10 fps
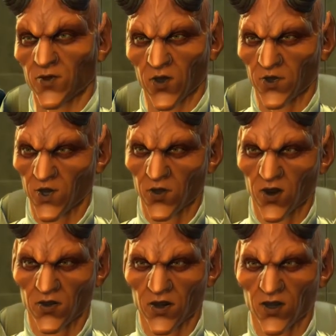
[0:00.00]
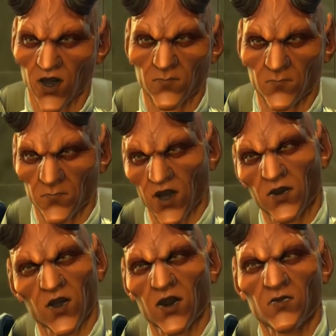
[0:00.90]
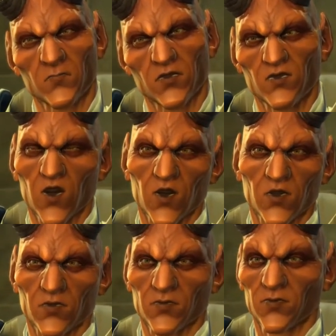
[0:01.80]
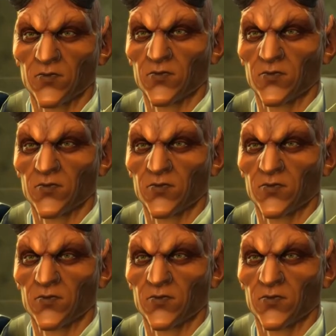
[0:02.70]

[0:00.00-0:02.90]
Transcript: Sure, sure, unless I'm planning our next big score.